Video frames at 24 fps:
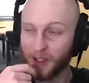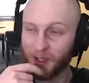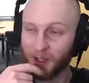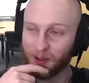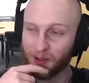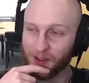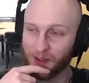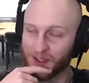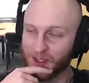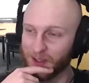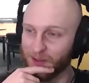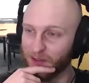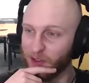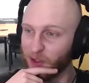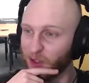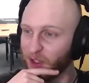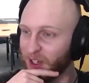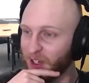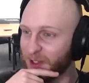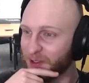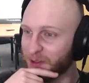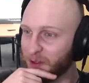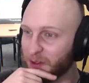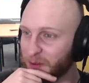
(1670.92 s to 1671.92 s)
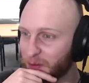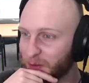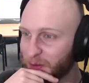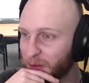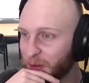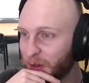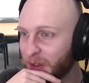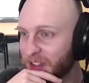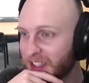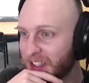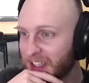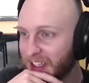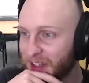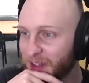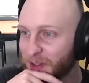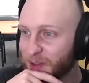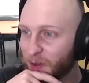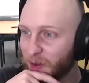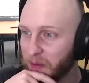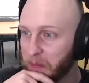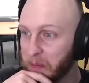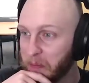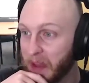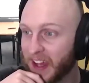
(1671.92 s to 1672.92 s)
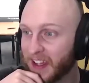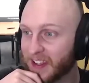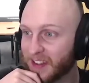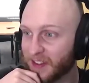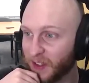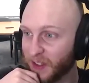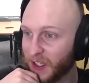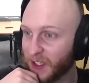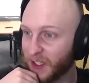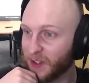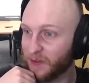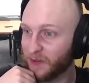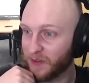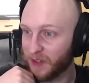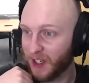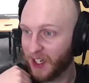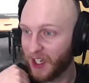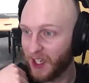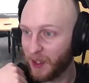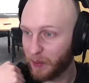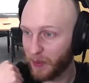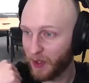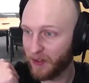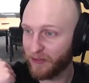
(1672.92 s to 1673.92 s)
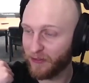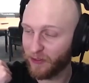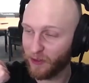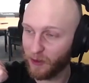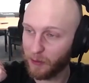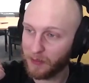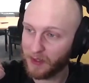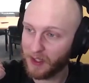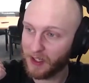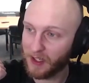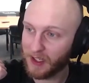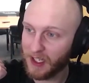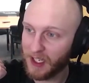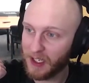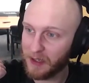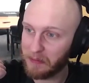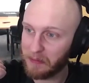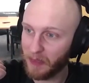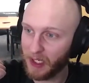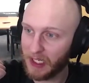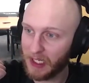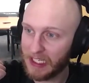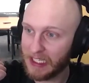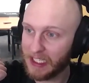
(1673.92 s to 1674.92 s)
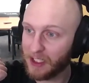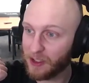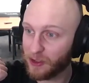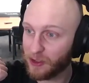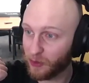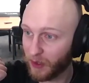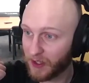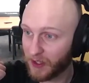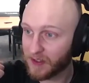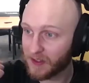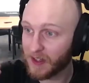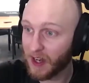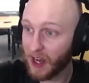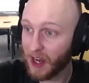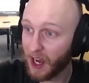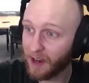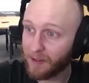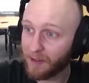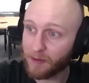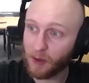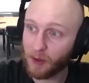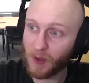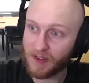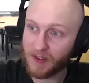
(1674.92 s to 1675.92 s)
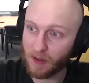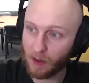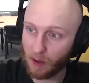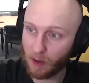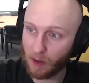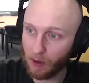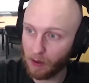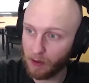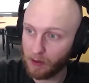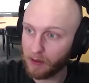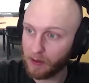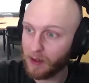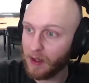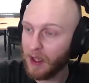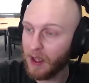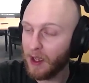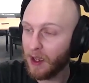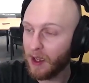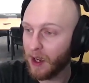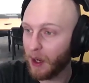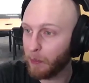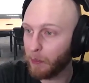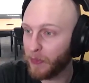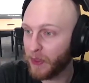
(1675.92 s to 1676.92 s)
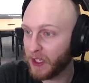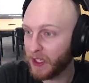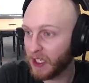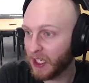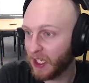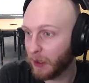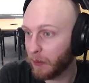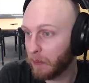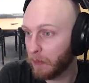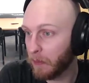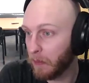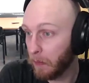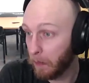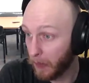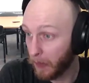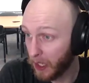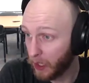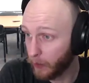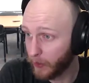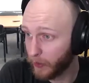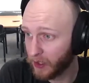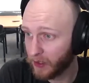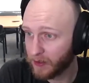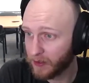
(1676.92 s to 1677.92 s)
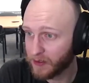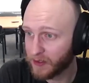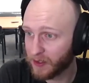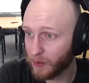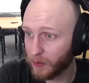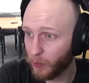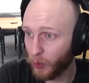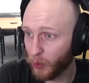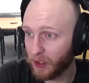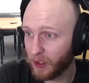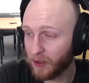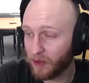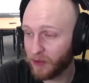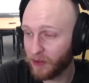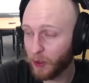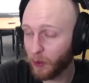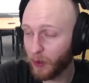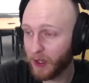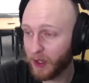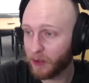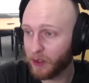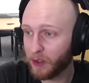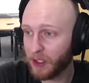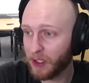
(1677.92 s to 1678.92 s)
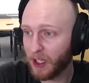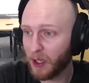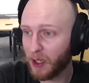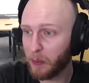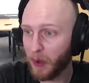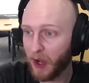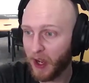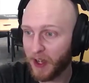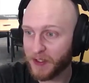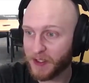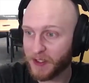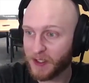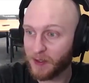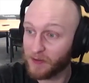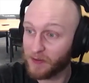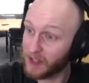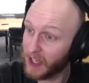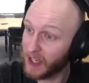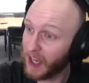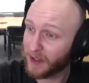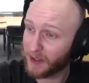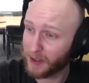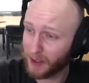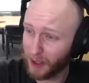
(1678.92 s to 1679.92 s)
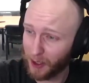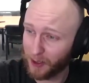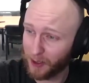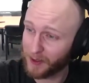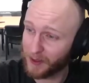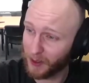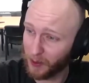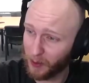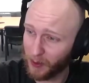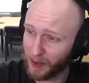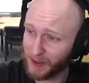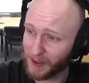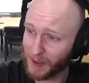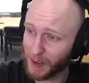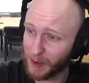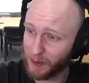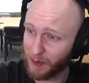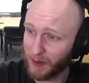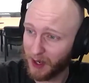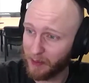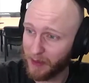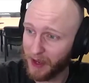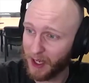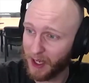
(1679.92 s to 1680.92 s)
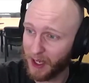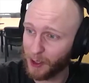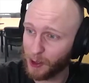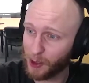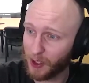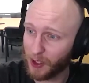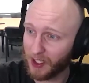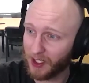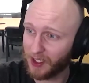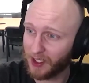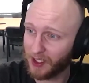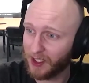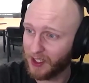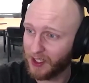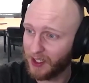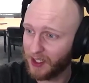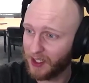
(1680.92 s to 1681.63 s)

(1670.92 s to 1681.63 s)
curious to see if you can answer this one, Tracy. Is there a max length of time a firm can keep money in trust after it's earned? I'm thinking maybe someone could theoretically get positive tax consequences by managing